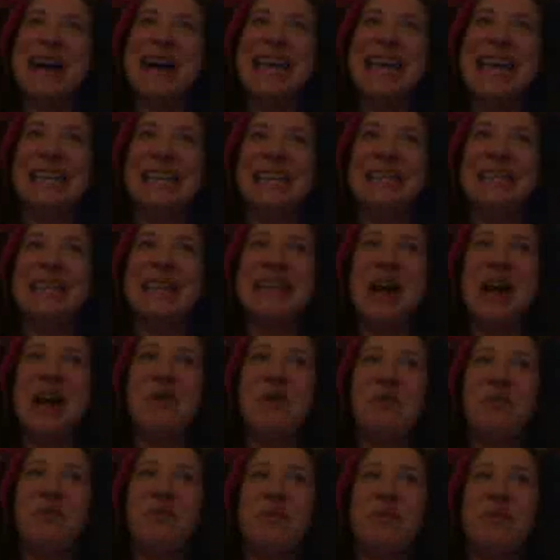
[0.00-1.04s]
And
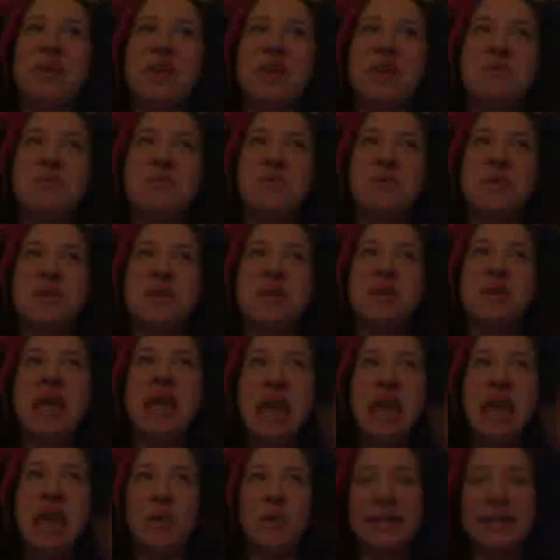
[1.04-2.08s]
it
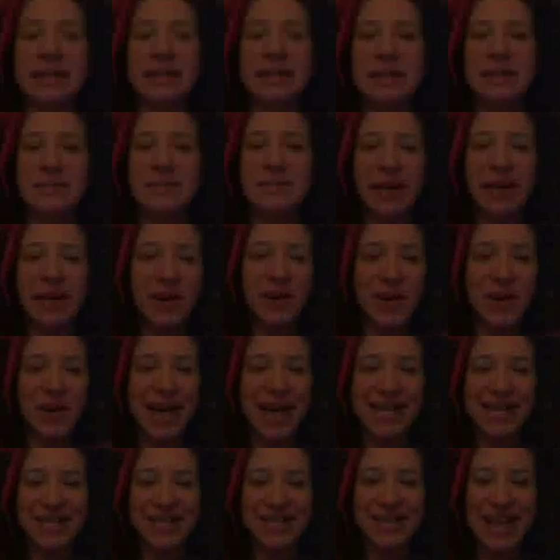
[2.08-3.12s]
it wasn't as big a
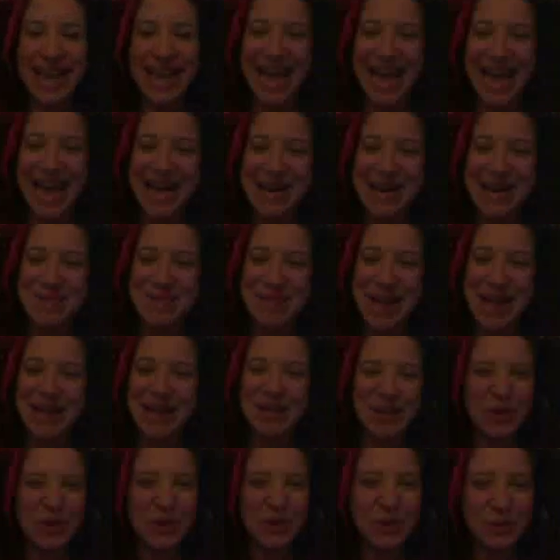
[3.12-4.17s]
crunch
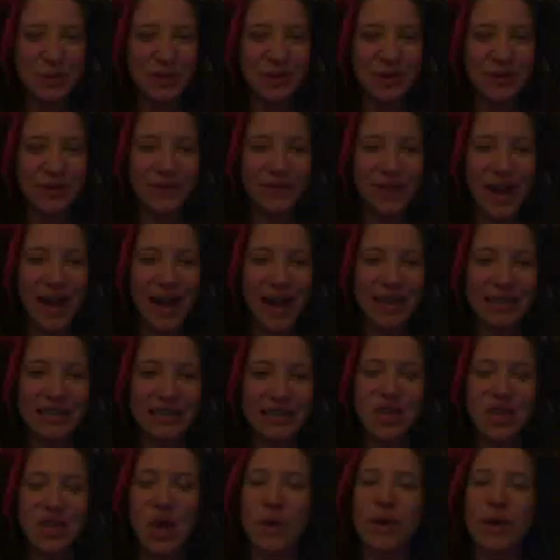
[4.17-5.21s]
as usual for us,
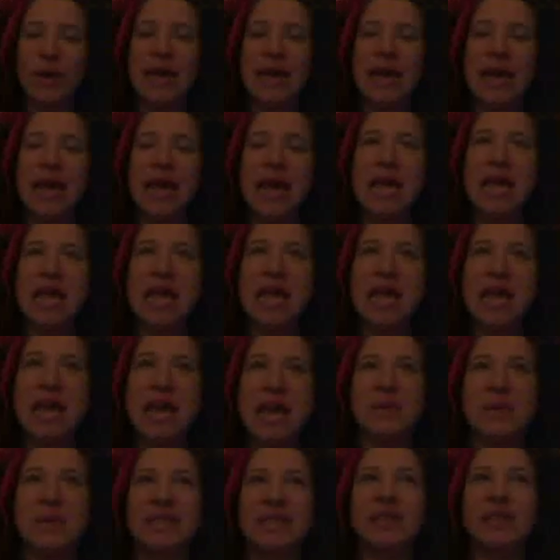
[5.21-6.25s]
though it
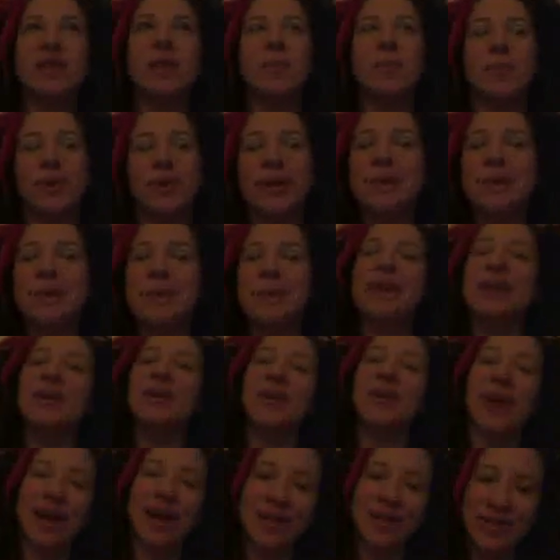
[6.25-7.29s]
was still a pretty big
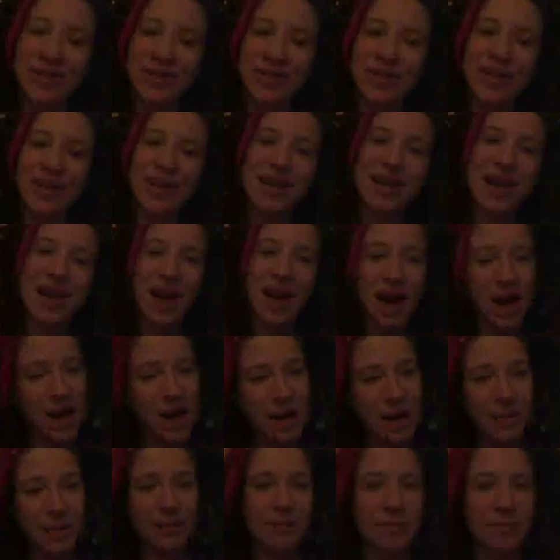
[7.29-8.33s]
crunch.
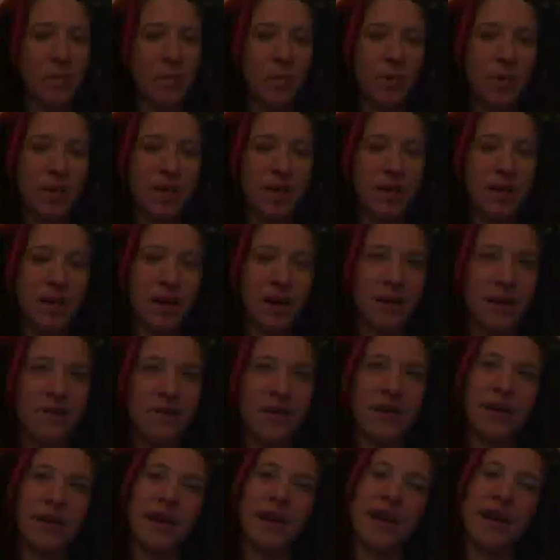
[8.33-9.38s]
We are
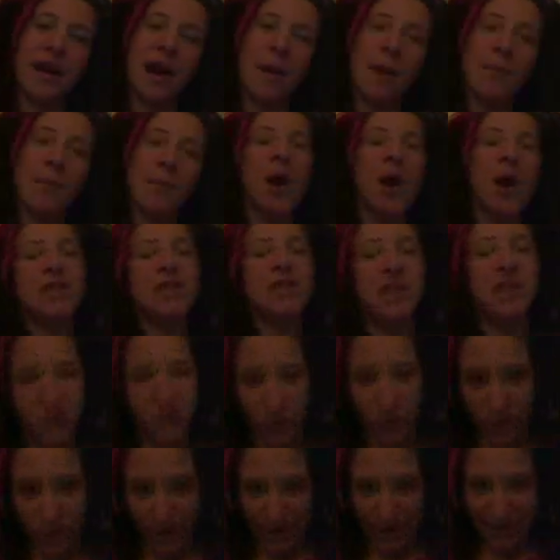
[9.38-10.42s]
very project
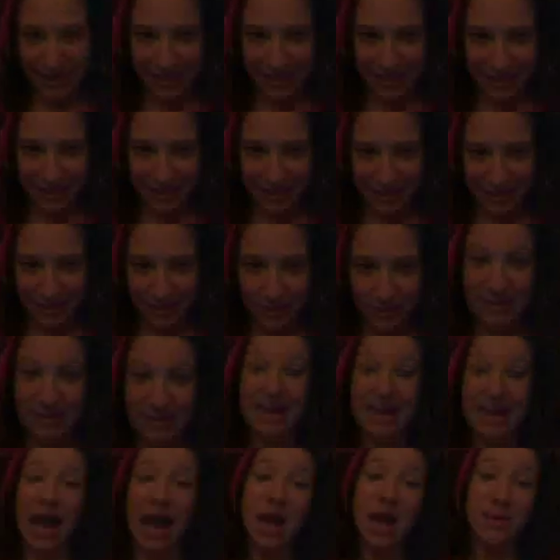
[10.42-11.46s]
oriented. At
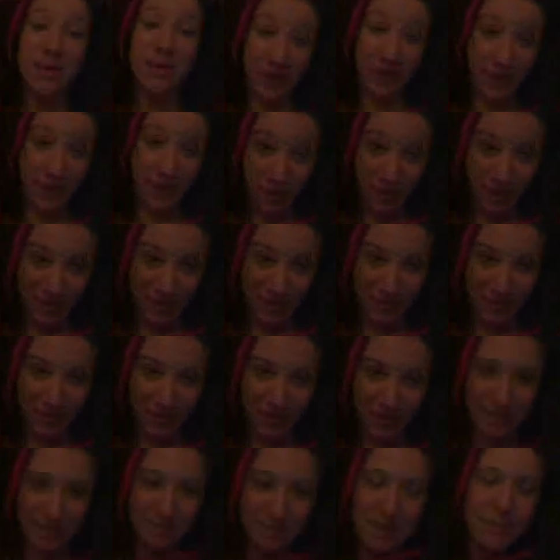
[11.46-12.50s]
least I am very project
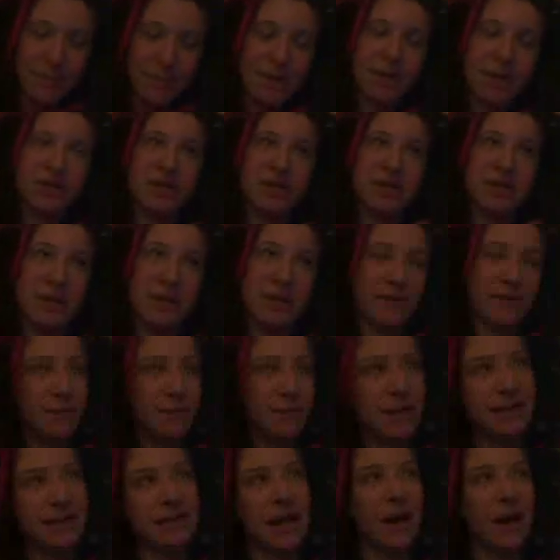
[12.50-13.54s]
oriented. Maybe I should speak for
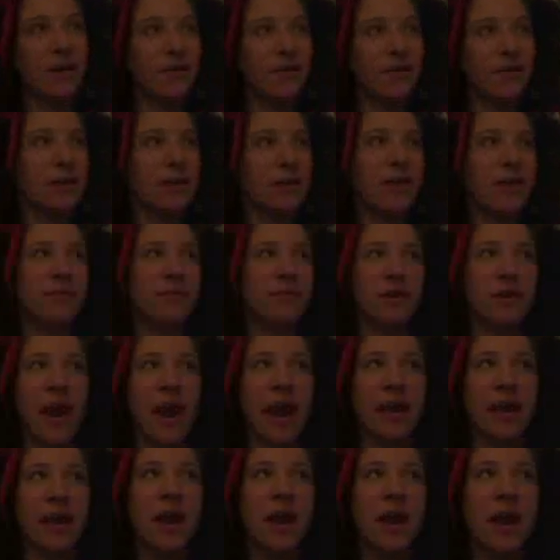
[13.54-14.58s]
myself and not for
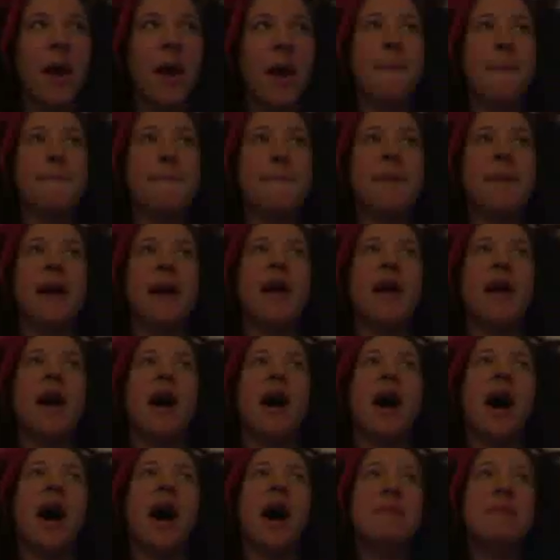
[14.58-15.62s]
Greg. But
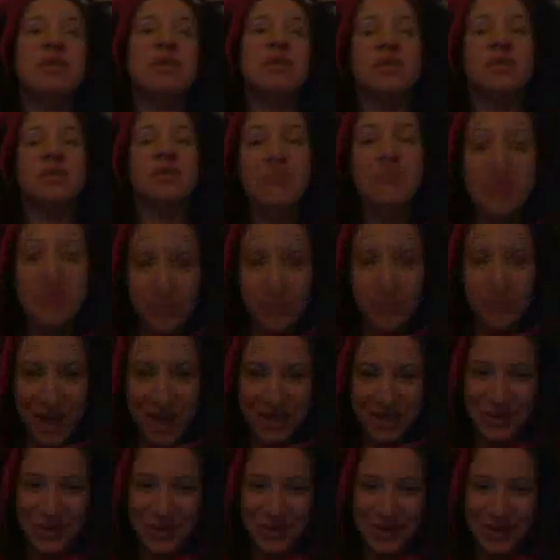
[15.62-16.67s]
I'm extremely
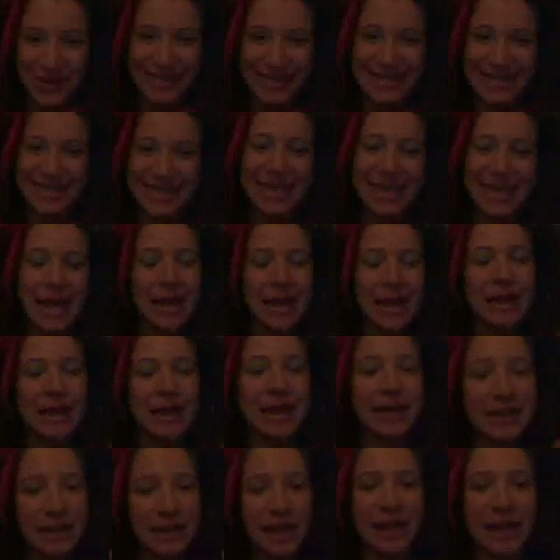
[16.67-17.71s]
project oriented, and I
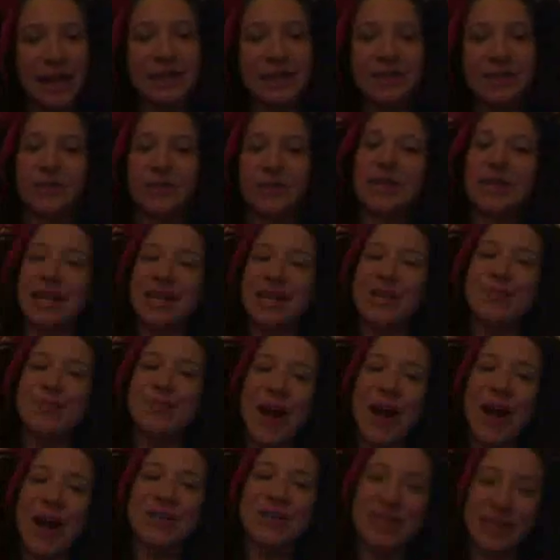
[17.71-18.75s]
like to hustle to get the
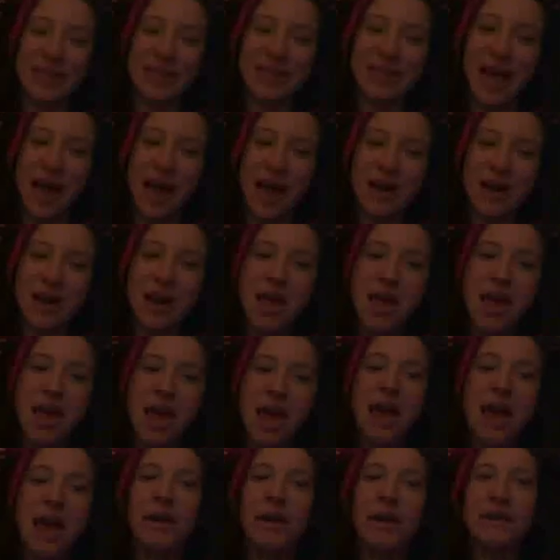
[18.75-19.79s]
project done.
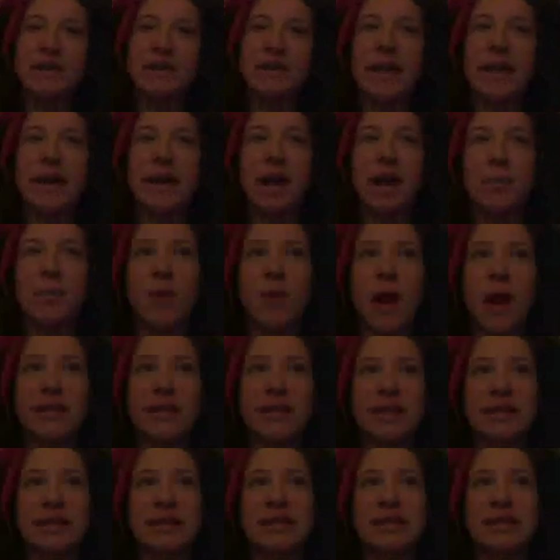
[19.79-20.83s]
And I also like our
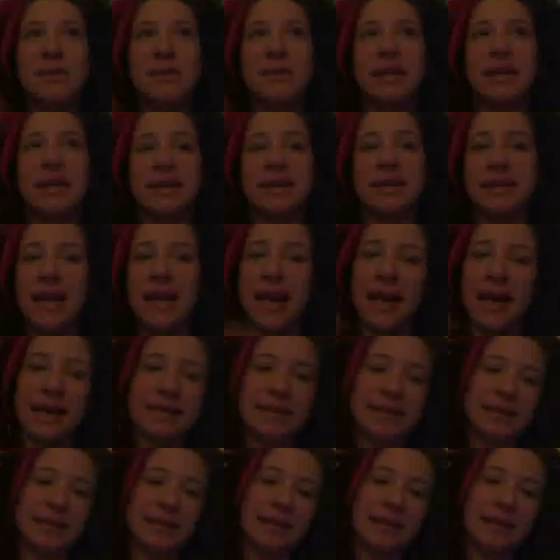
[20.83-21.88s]
projects to be
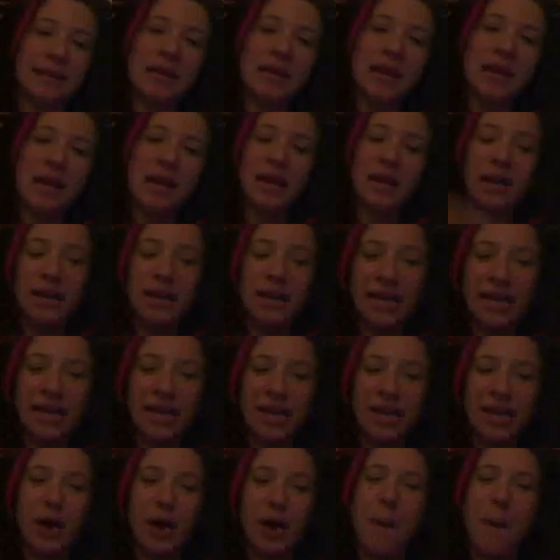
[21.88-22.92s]
concise and
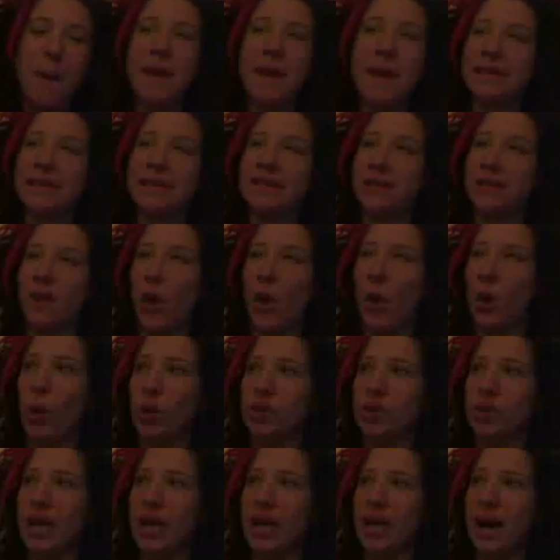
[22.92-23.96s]
clear, but still
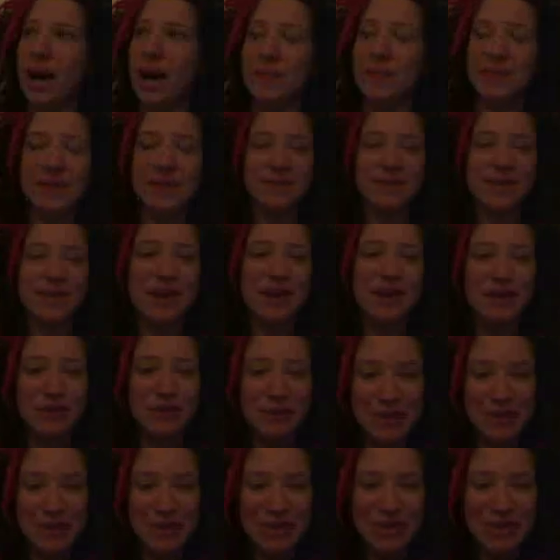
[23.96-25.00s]
hold some kind of
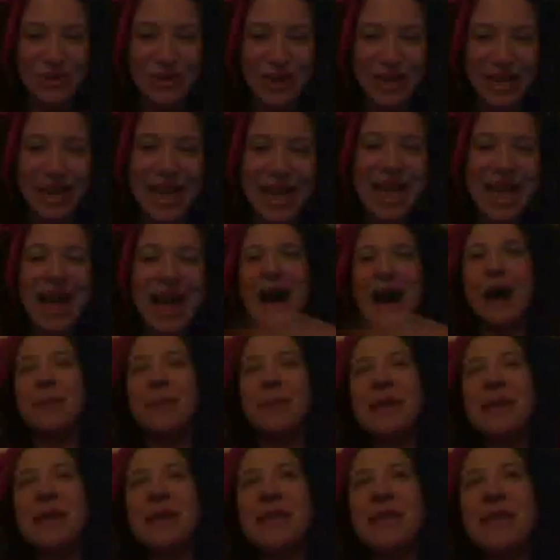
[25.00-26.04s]
mystery.
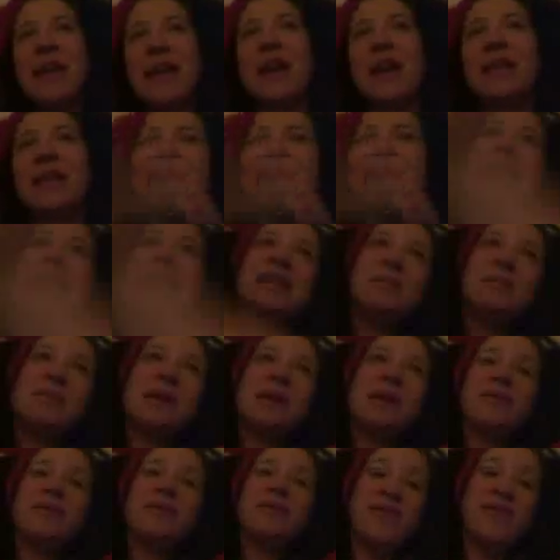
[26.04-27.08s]
And they tend to be
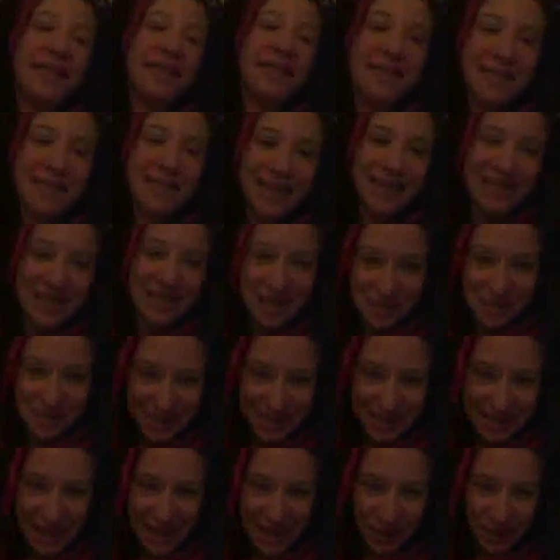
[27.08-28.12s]
a feat unto
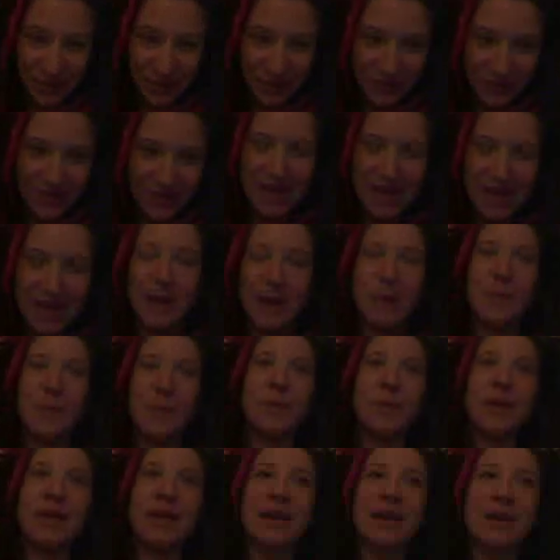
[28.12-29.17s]
themselves.
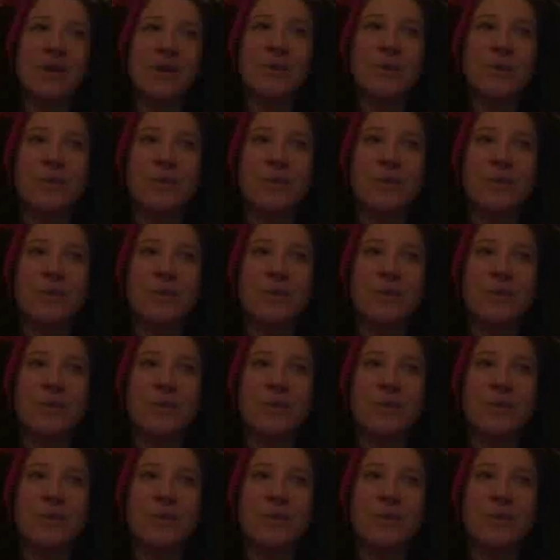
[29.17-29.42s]
We